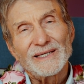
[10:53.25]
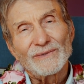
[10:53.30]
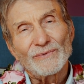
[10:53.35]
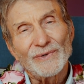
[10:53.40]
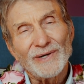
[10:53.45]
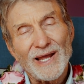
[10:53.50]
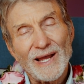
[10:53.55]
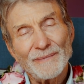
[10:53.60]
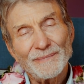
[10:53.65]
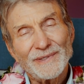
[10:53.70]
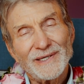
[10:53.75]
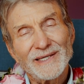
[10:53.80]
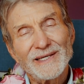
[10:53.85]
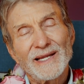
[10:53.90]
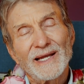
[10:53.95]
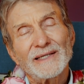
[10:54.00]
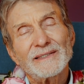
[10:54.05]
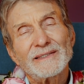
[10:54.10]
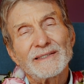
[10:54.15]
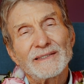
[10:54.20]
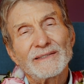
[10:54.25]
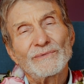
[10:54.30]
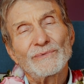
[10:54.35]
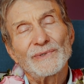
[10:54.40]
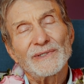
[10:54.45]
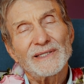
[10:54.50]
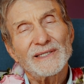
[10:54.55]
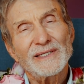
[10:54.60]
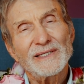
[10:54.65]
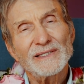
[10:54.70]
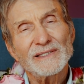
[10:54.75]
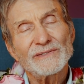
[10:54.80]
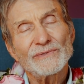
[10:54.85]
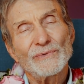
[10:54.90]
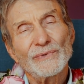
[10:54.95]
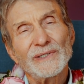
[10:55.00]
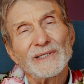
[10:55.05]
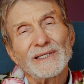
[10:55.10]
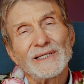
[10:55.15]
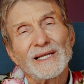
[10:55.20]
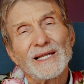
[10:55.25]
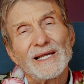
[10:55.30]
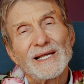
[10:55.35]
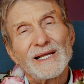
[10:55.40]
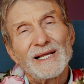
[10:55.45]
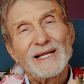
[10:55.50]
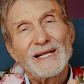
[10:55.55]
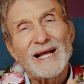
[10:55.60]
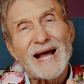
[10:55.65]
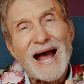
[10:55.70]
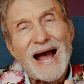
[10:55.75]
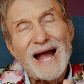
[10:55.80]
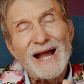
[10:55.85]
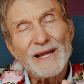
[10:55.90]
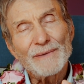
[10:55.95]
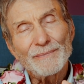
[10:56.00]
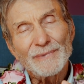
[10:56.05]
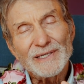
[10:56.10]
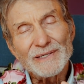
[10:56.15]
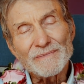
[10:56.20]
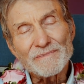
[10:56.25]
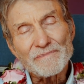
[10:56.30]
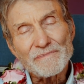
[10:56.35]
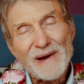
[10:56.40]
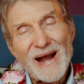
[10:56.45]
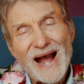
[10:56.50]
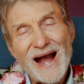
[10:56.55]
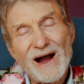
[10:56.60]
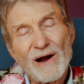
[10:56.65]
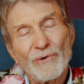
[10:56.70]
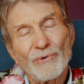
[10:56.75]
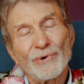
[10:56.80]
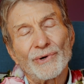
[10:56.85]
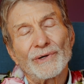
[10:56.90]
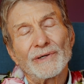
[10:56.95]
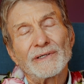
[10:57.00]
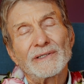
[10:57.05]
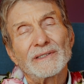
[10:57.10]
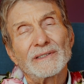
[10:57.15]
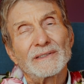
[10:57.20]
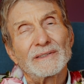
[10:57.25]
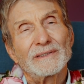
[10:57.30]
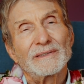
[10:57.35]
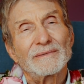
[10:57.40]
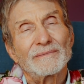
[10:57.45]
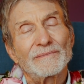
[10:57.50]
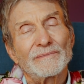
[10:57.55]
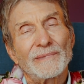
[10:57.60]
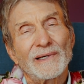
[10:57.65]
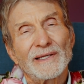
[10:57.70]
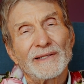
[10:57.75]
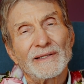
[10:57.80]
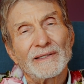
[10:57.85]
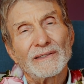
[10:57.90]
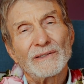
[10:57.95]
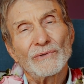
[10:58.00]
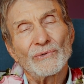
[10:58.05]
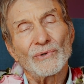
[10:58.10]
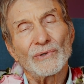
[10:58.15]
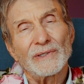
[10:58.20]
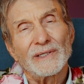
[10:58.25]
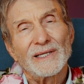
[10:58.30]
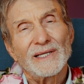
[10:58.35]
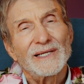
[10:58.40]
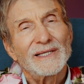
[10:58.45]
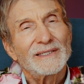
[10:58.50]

When I'm connected with His will, I'm empowered by the Lord.